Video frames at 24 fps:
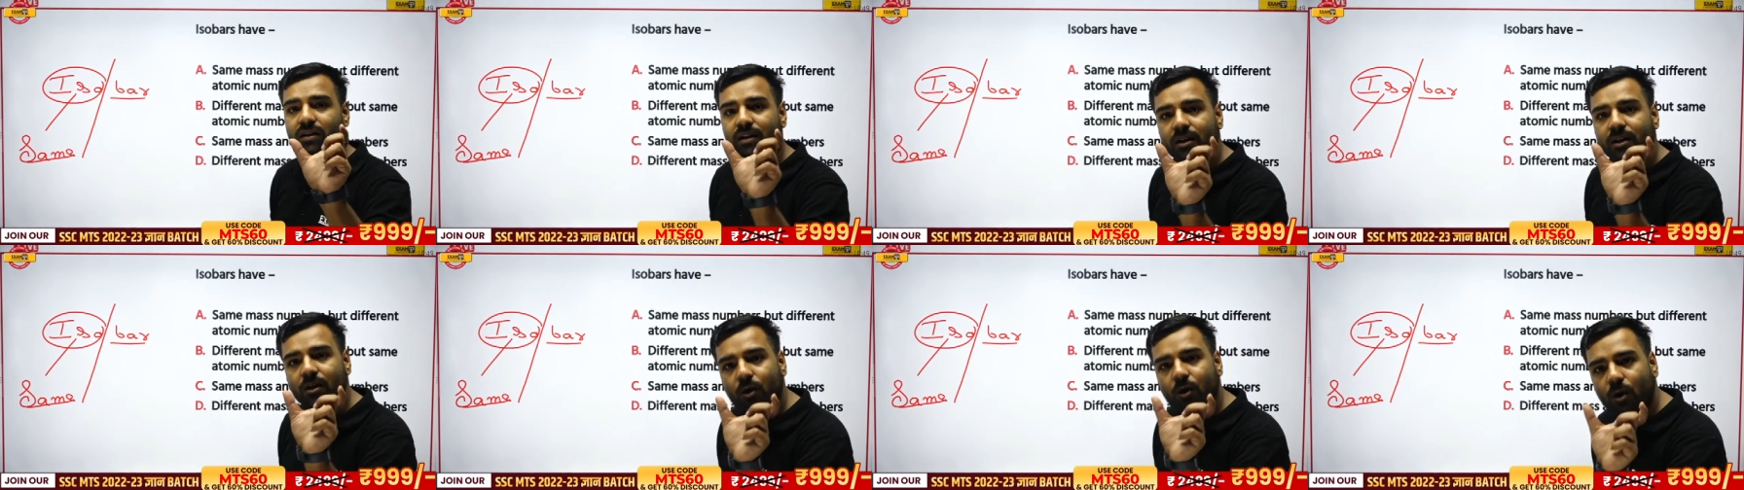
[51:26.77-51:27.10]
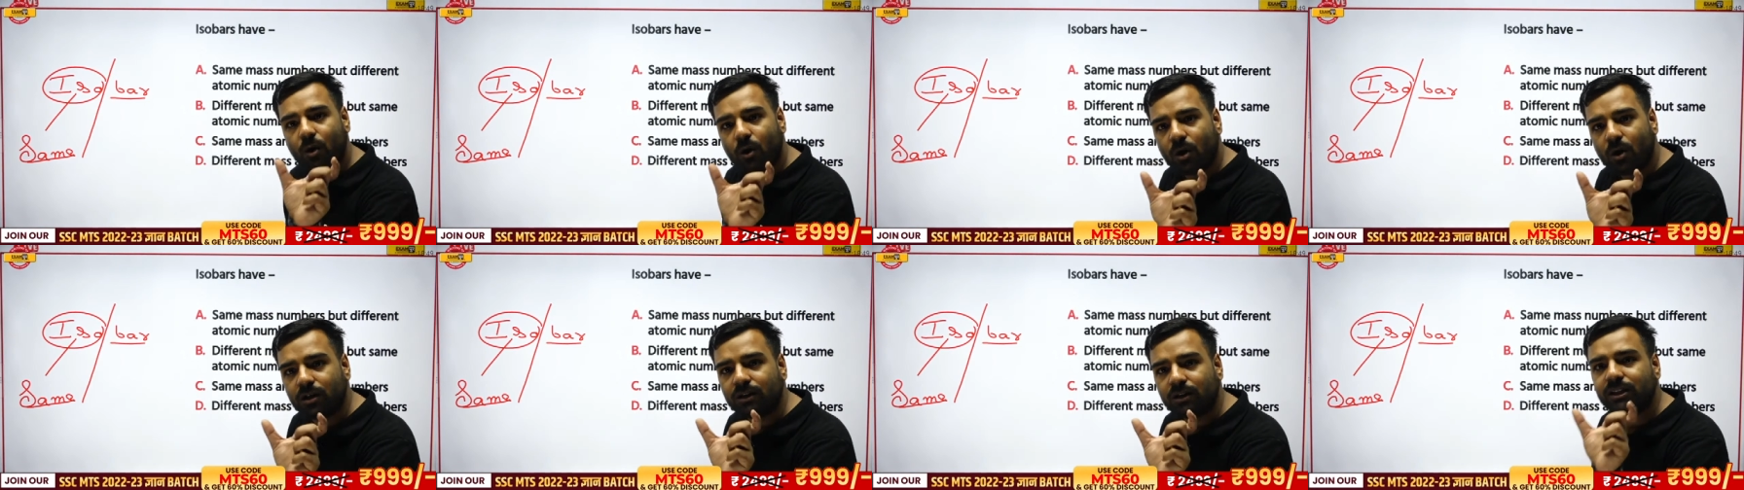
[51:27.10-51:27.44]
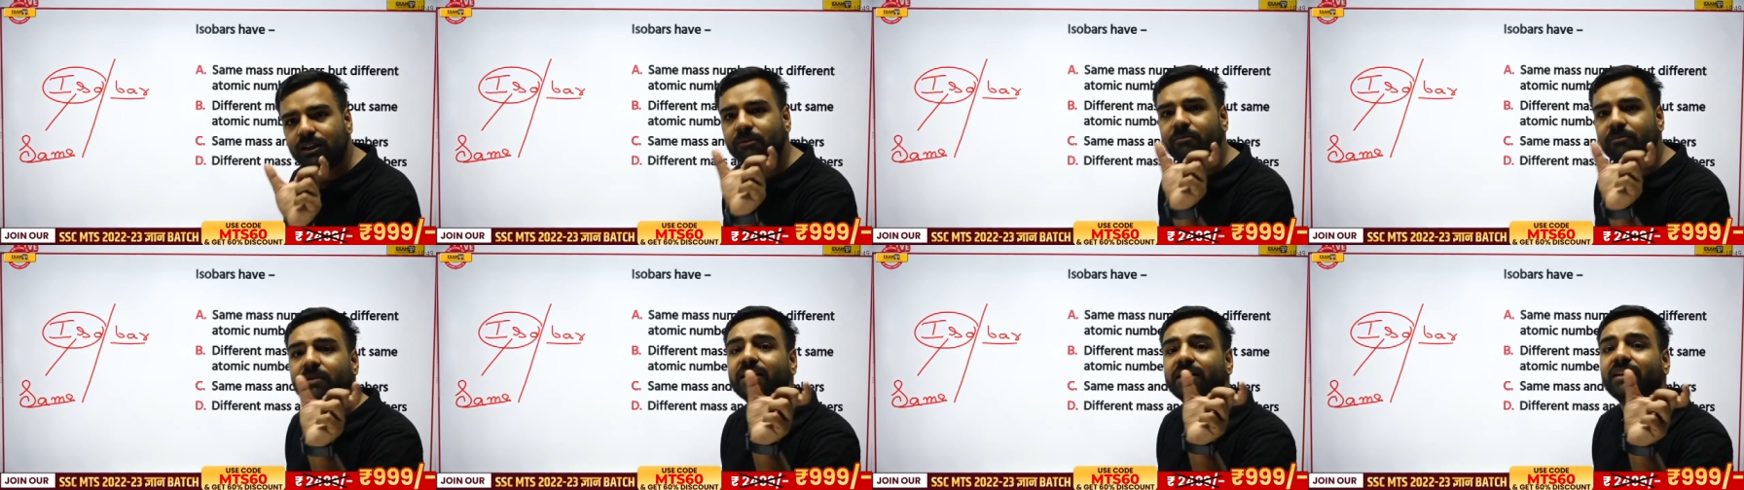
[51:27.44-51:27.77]
go there.
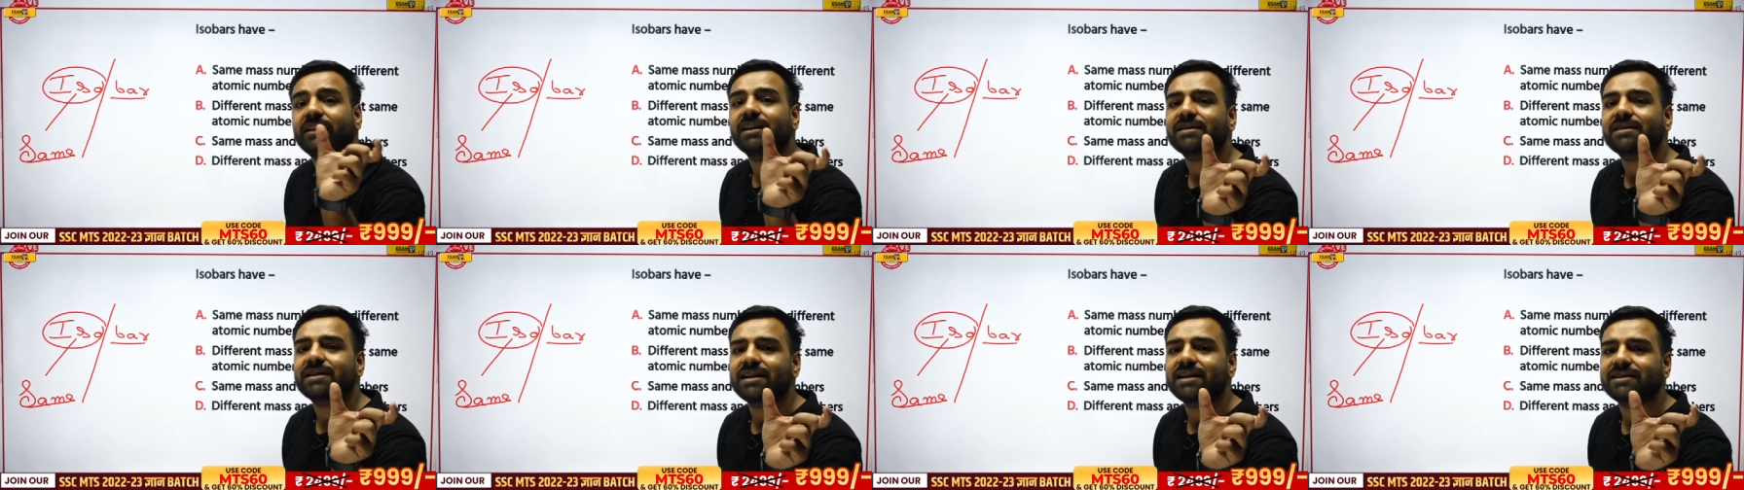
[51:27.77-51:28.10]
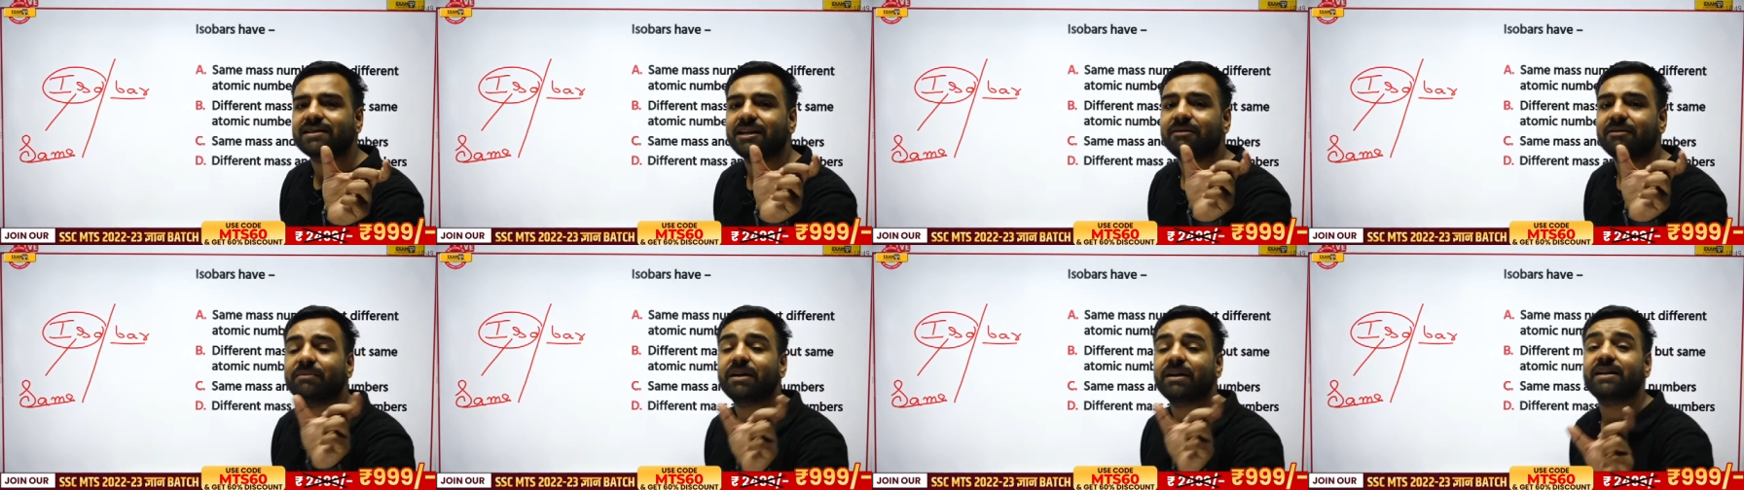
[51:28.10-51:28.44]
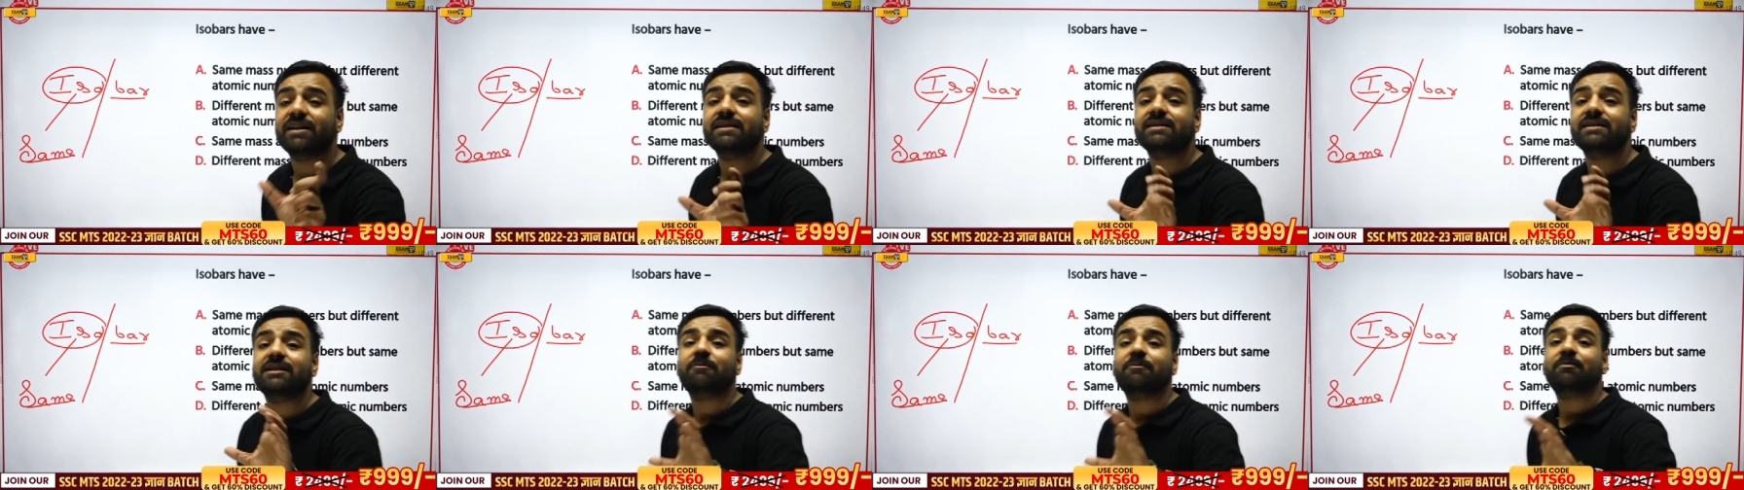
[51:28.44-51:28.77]
All the
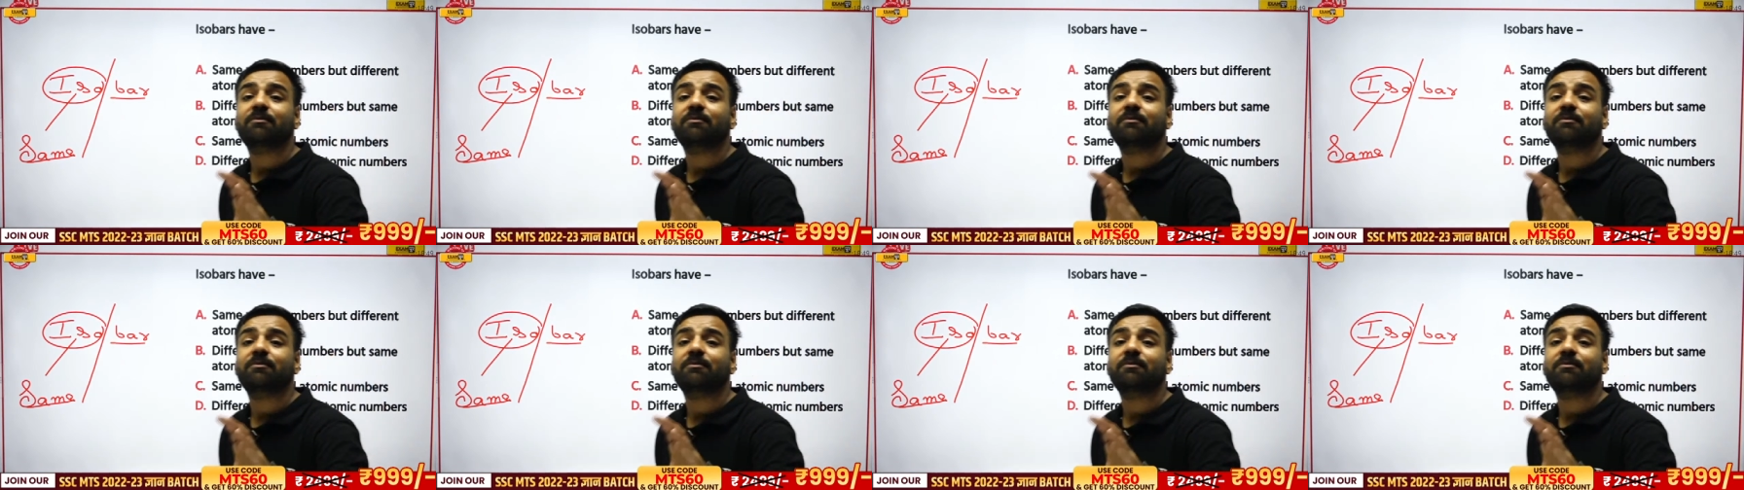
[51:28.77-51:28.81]
mothers are